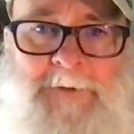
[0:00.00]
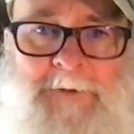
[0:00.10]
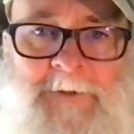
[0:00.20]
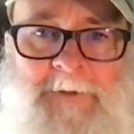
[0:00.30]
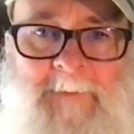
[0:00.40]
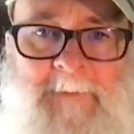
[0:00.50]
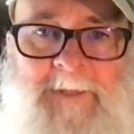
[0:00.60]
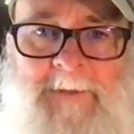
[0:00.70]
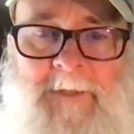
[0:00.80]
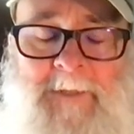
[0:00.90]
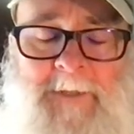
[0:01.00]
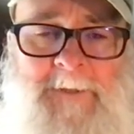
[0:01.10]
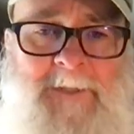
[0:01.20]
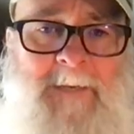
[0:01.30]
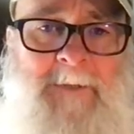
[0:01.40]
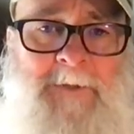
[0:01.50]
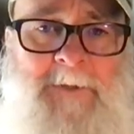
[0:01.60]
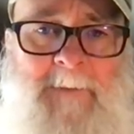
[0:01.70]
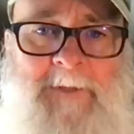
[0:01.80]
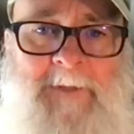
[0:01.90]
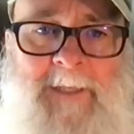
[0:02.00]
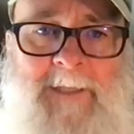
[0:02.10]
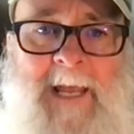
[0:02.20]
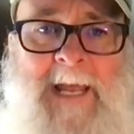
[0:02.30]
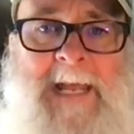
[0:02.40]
truth table, conditional statement truth table says,